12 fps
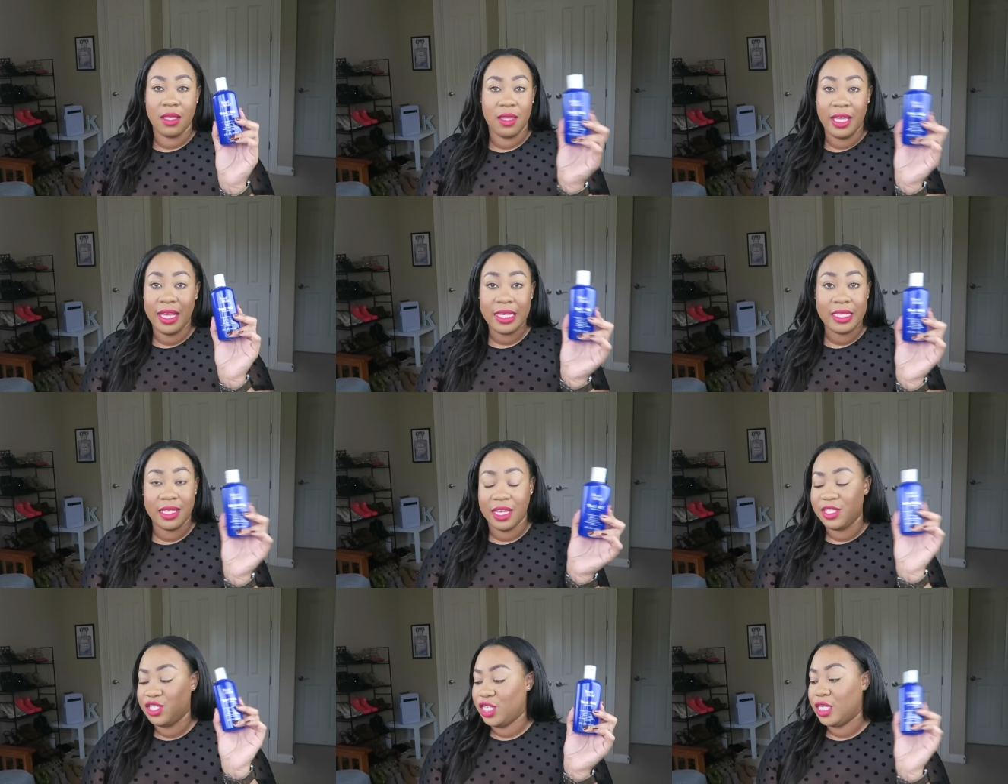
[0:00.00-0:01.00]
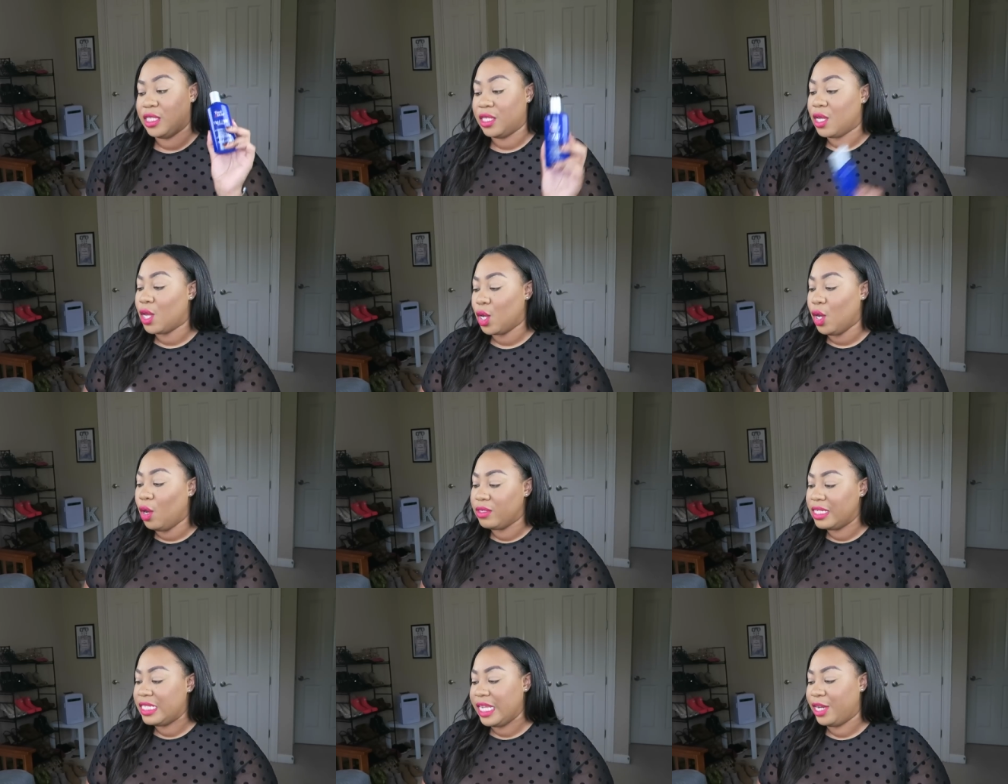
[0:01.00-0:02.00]
This is just
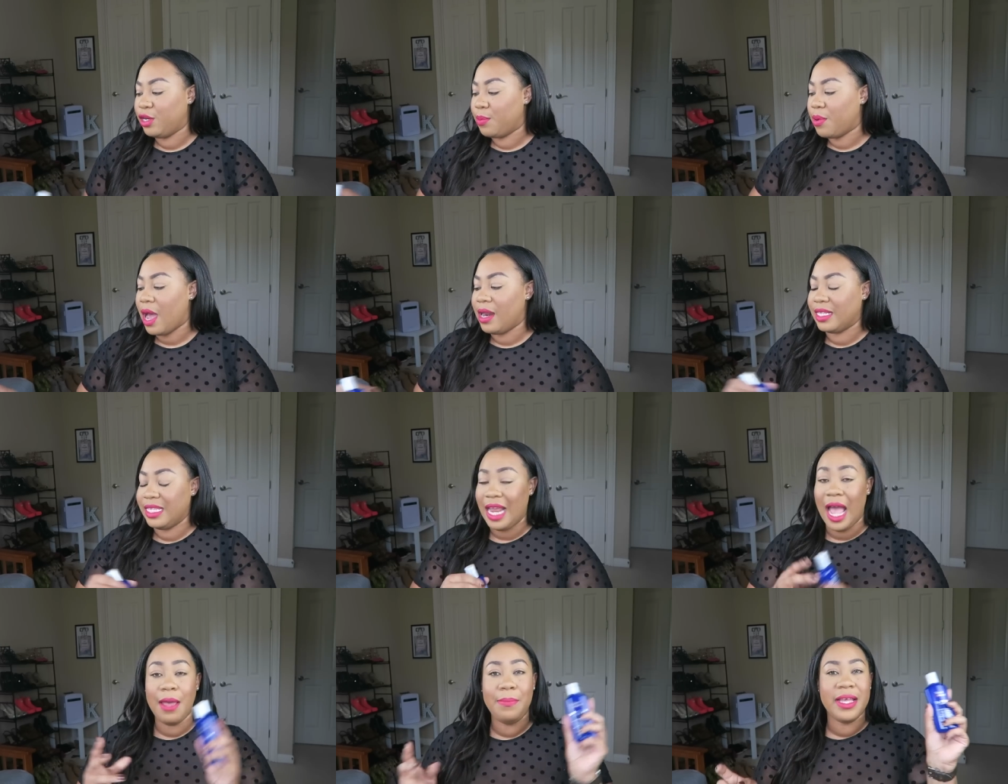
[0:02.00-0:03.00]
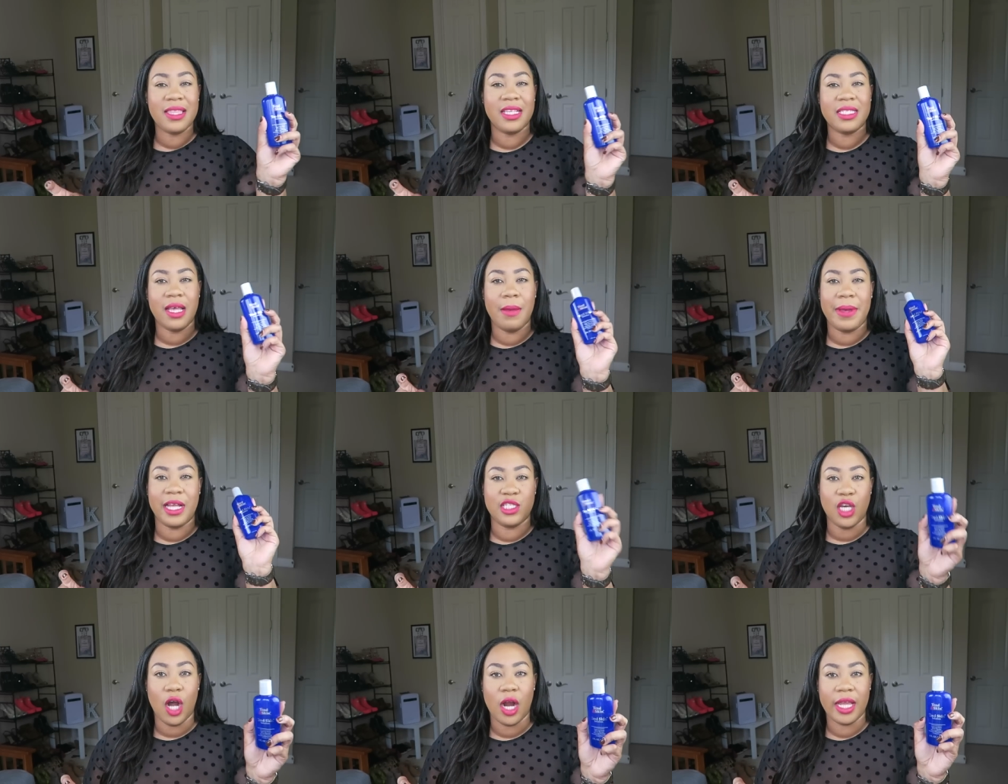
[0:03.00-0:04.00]
golden standard product, and I picked this up at
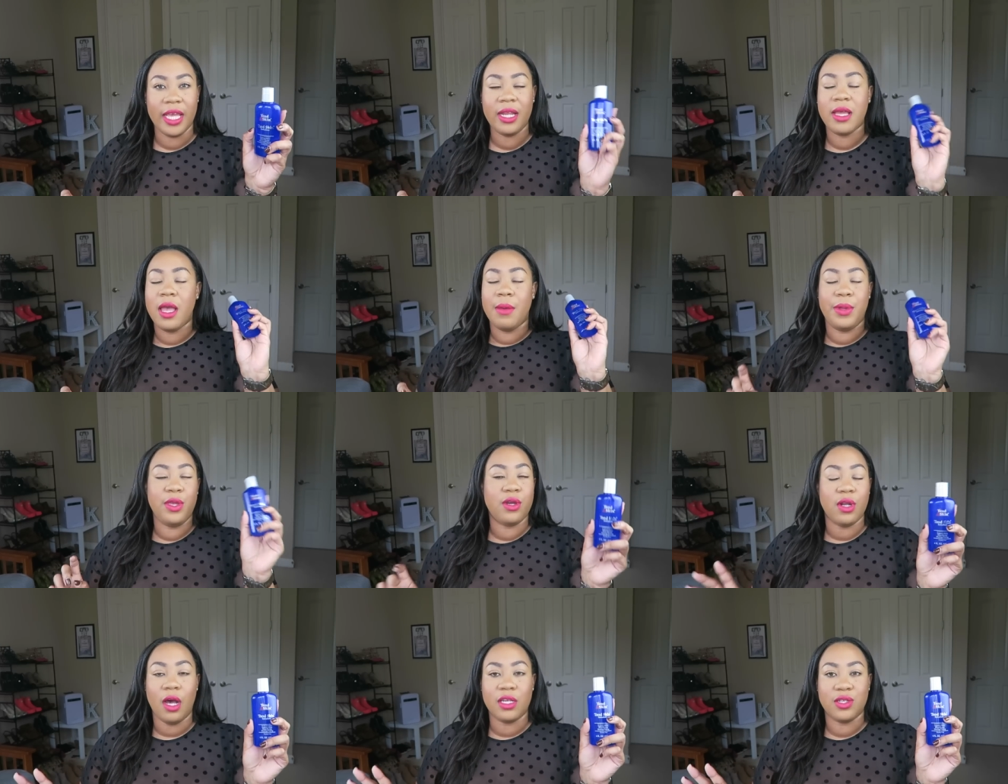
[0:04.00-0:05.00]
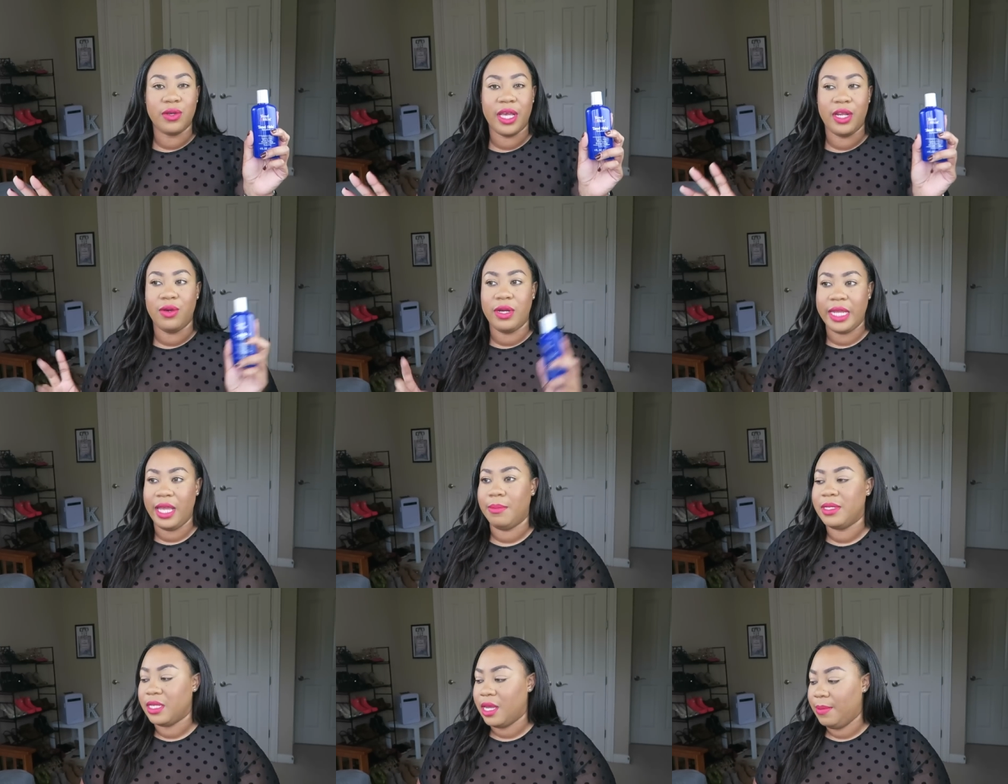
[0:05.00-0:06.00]
Target, but you can also get it on
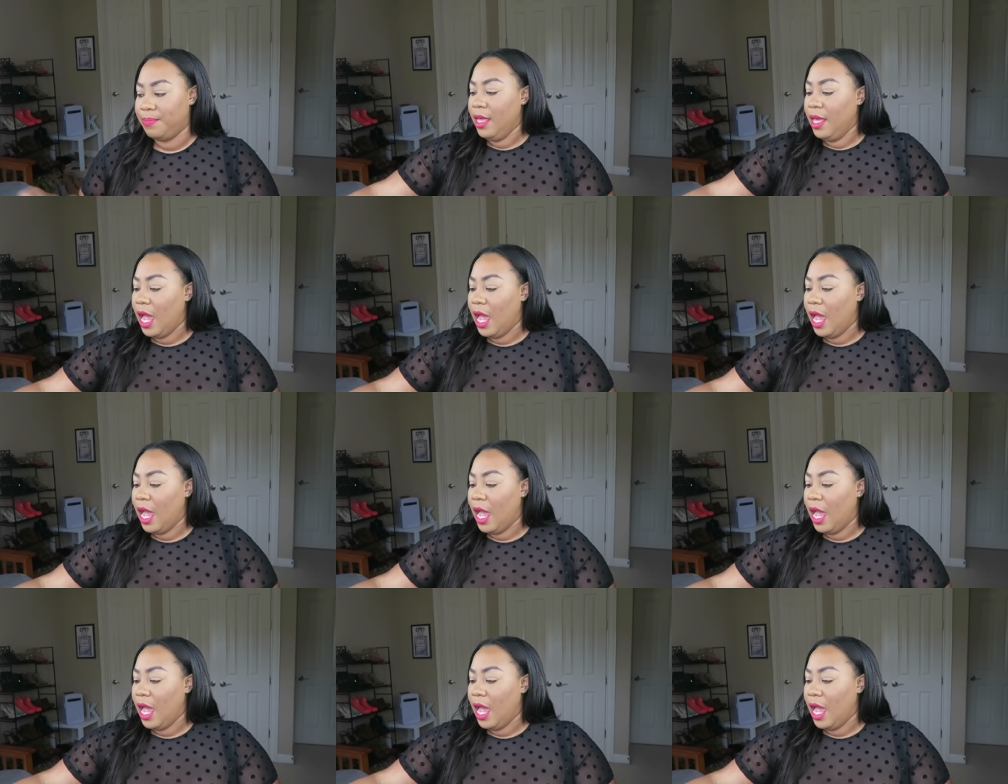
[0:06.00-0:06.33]
Amazon.